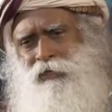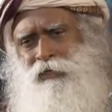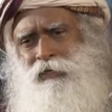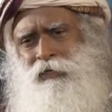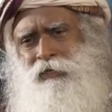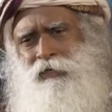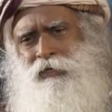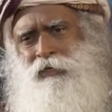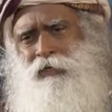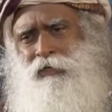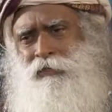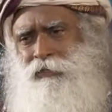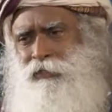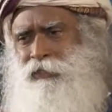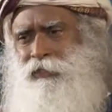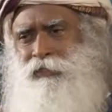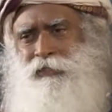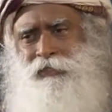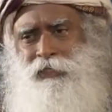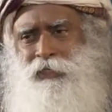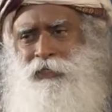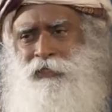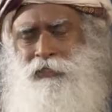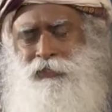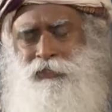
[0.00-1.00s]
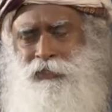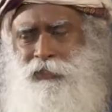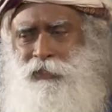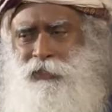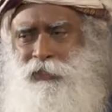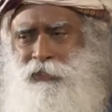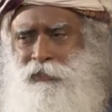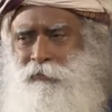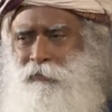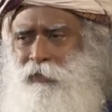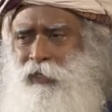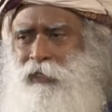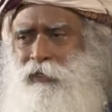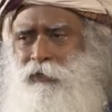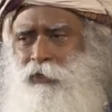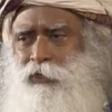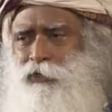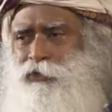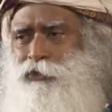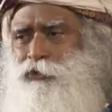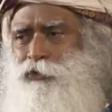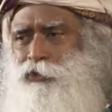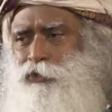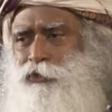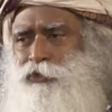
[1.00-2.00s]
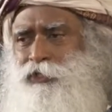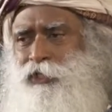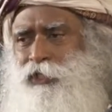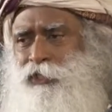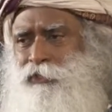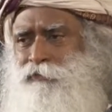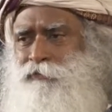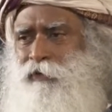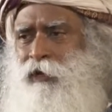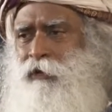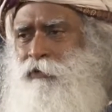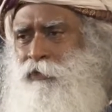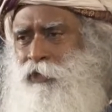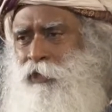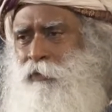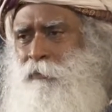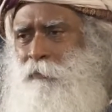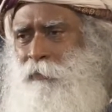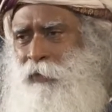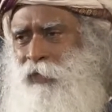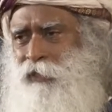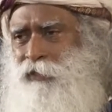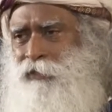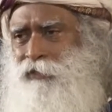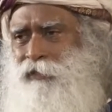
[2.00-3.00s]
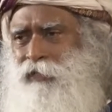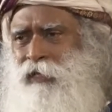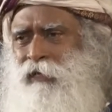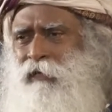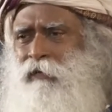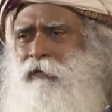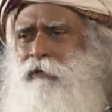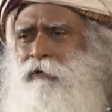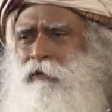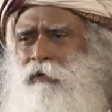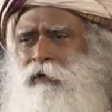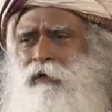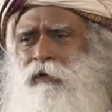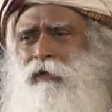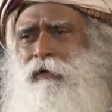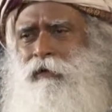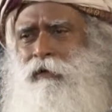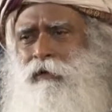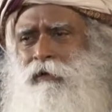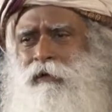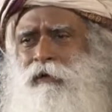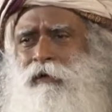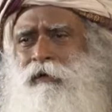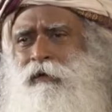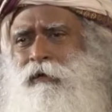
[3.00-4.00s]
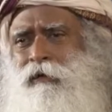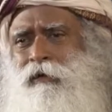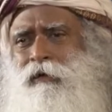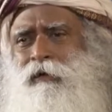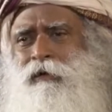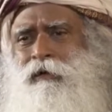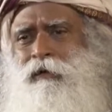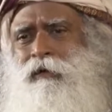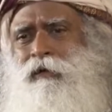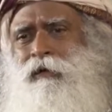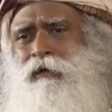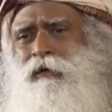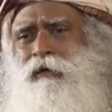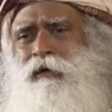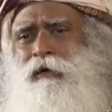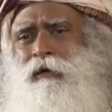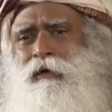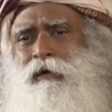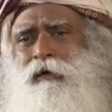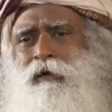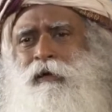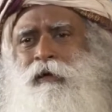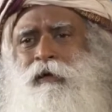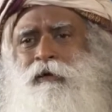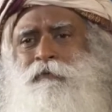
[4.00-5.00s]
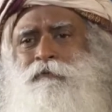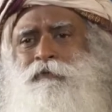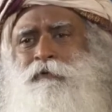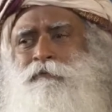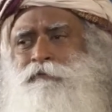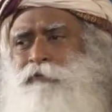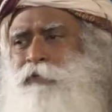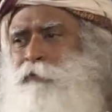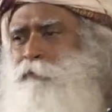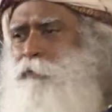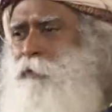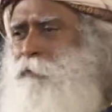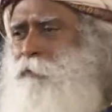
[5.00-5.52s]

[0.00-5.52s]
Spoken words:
kara kara, these days it doesn't make noise, those days fountain pens, kara kara kara kara, 50